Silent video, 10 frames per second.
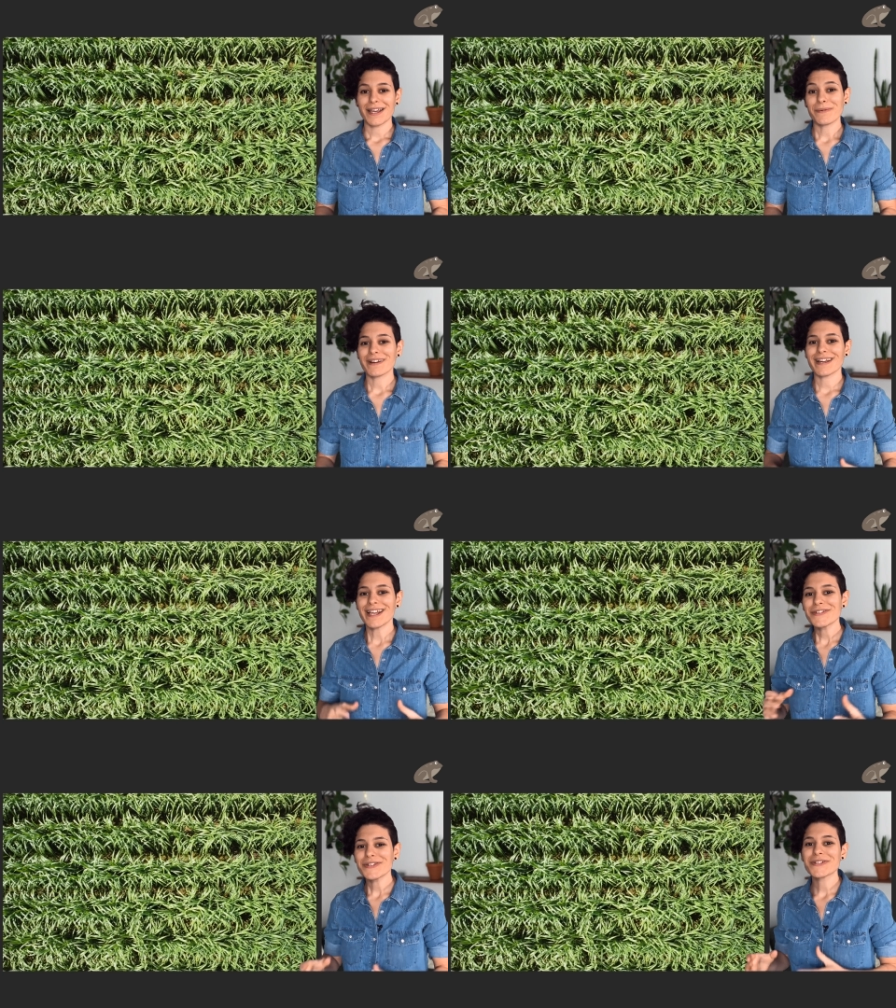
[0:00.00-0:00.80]
were
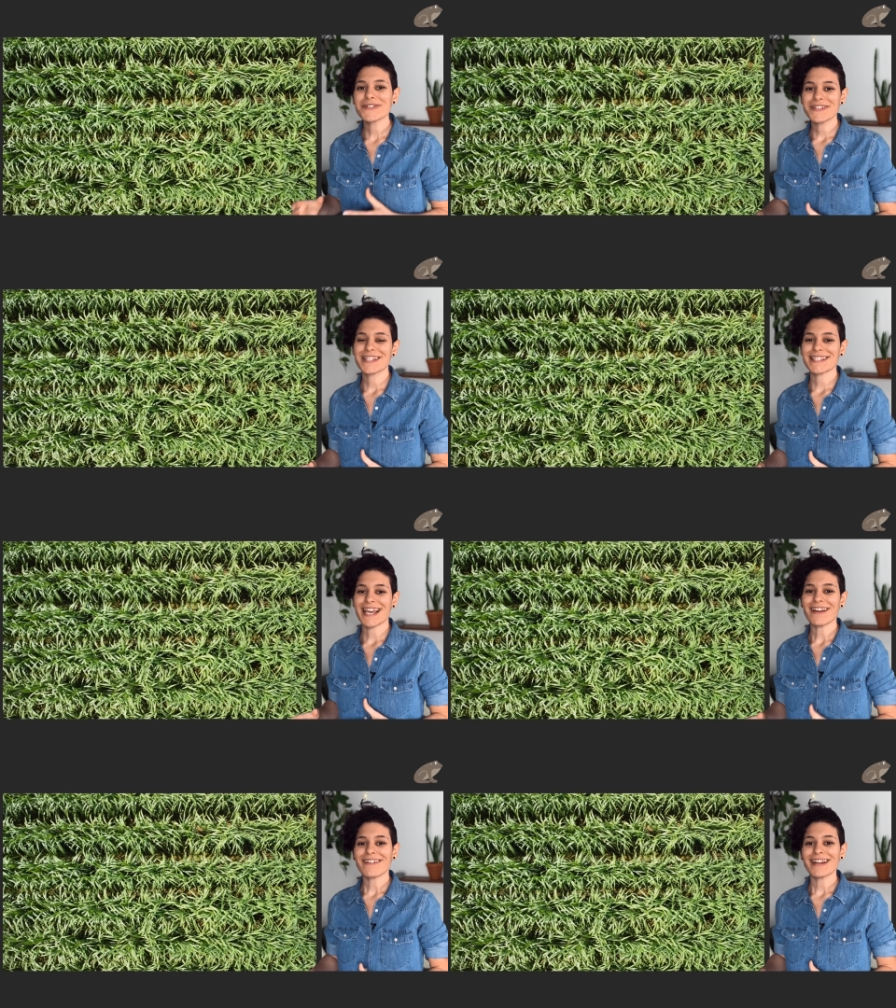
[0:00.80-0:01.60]
introduced to these
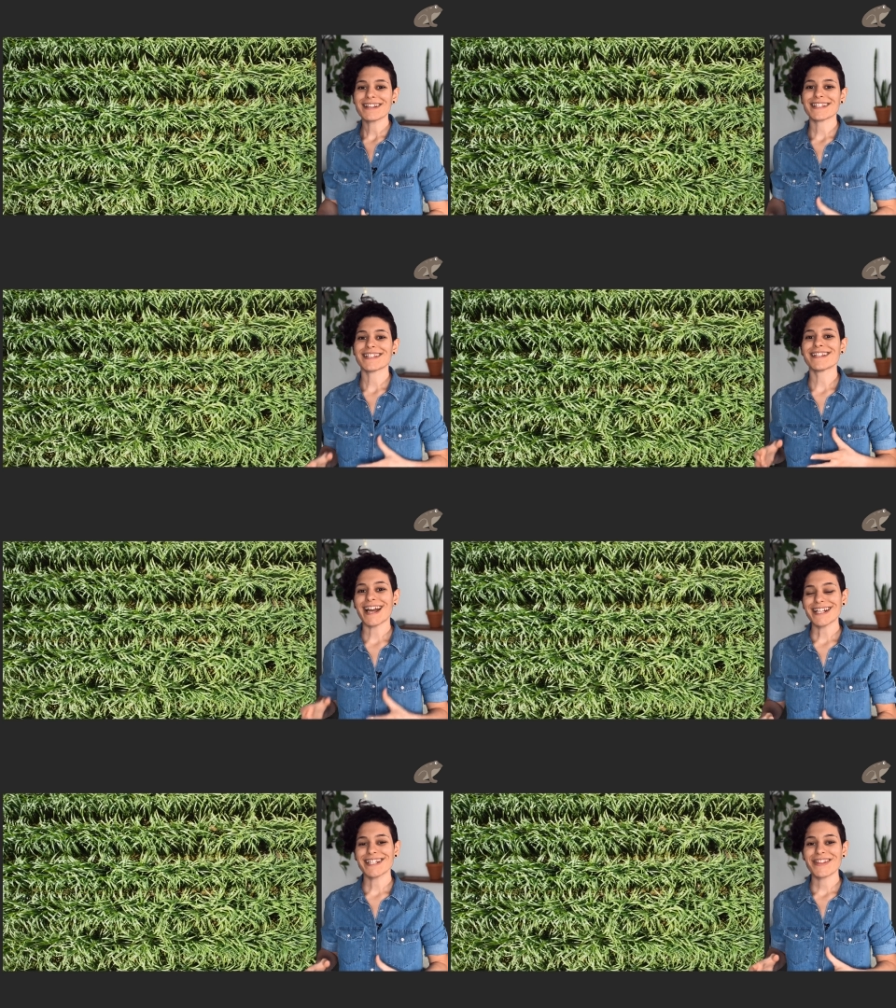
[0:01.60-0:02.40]
areas in the
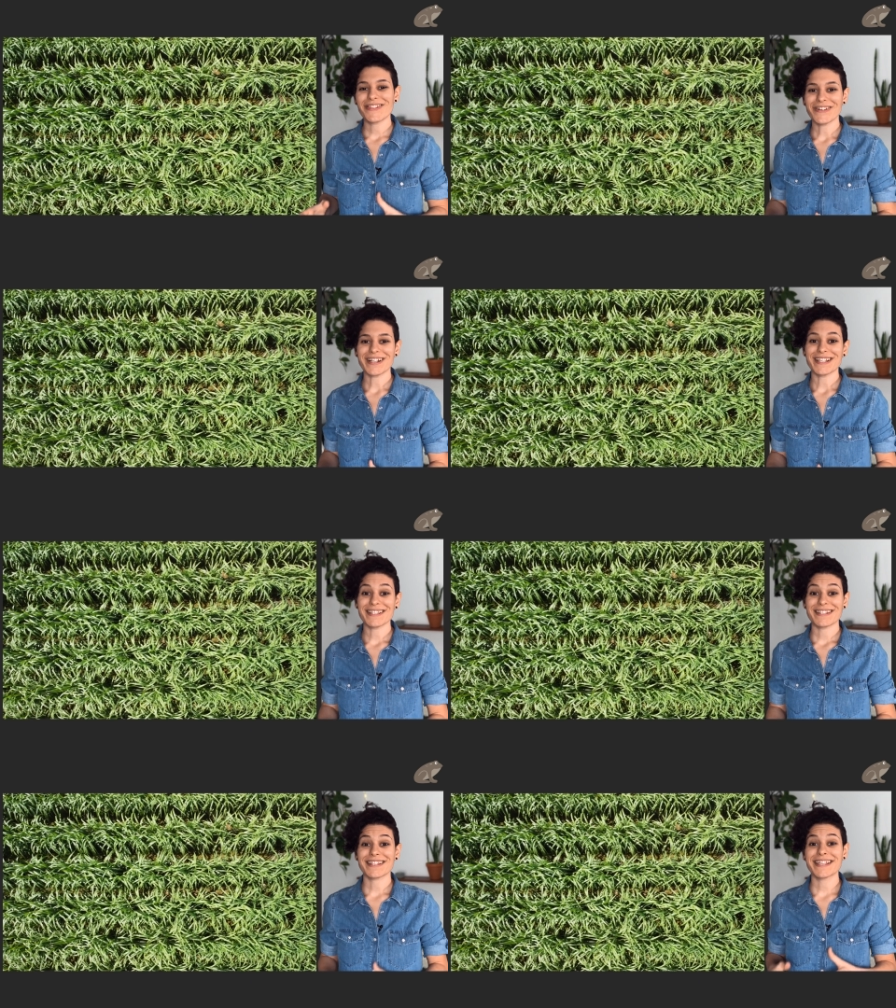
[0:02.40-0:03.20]
nineteen
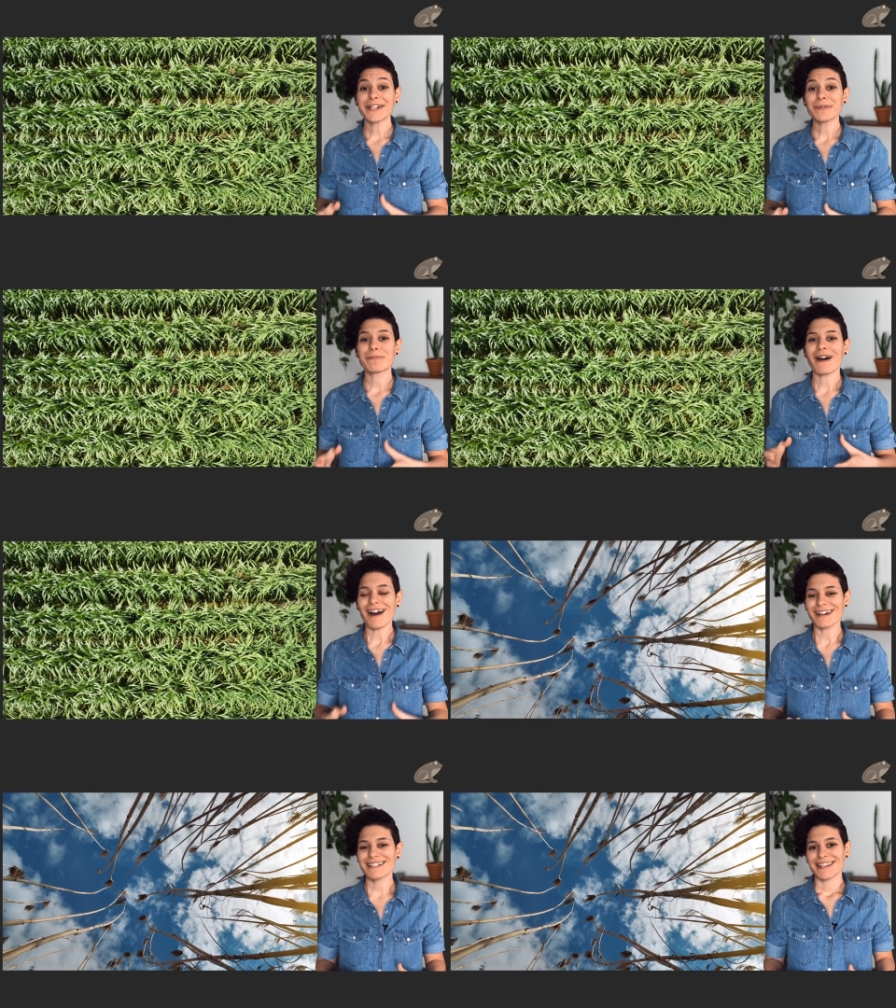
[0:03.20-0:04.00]
thirties to kill
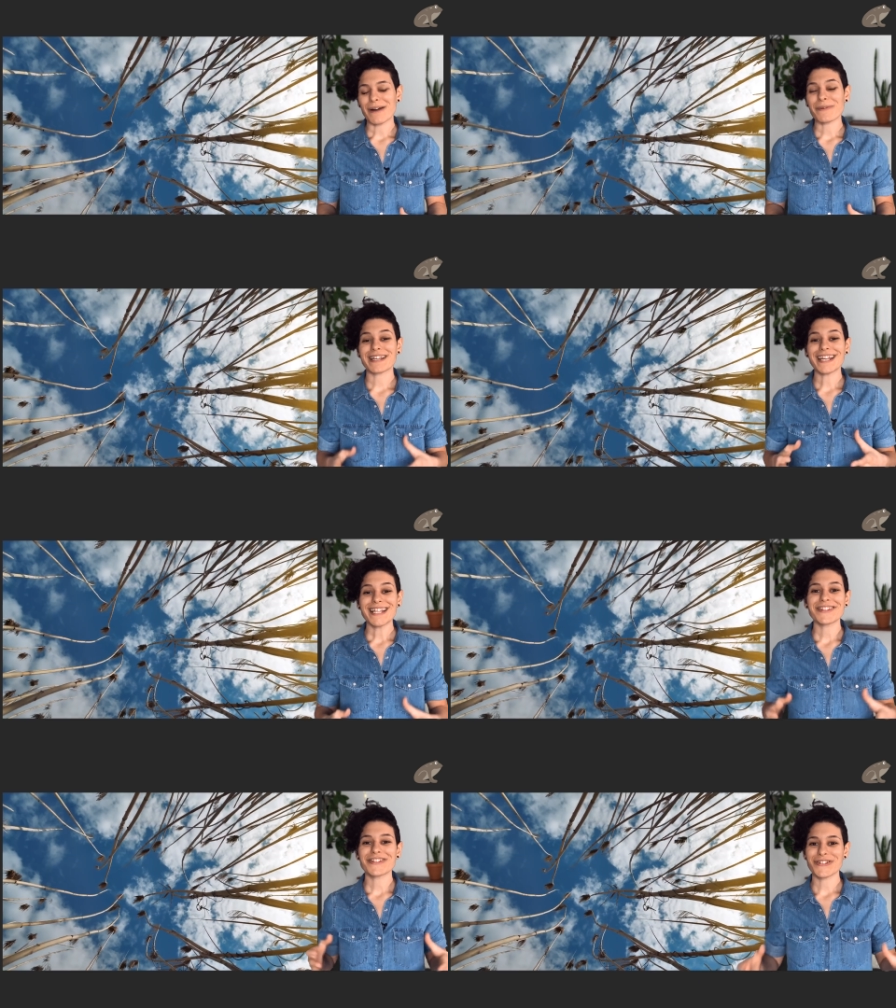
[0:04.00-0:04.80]
bugs that were
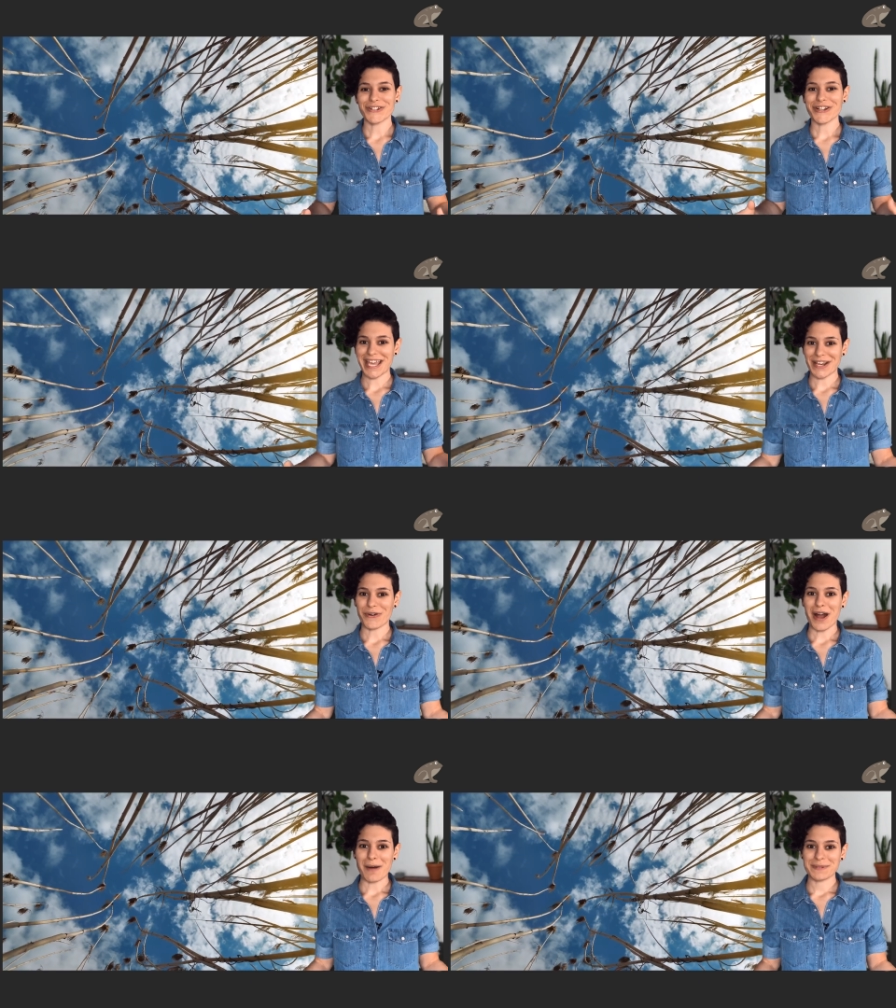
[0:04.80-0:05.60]
eating the sugarcane
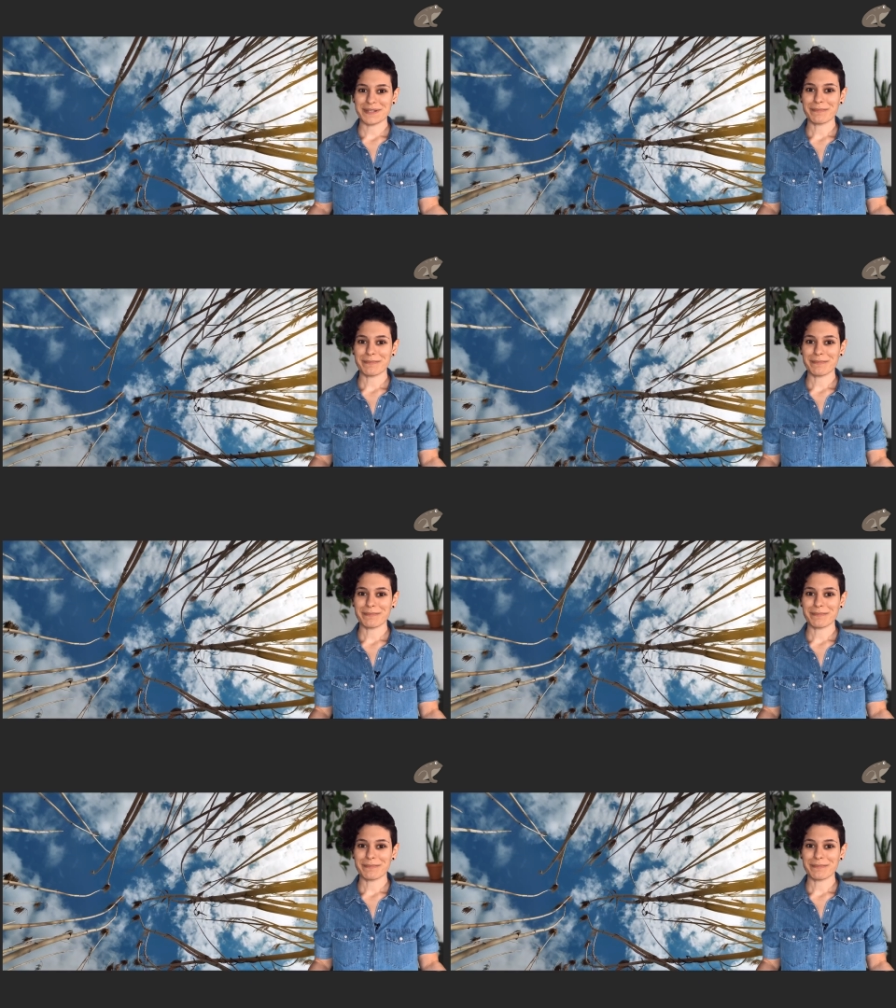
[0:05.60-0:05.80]
crops,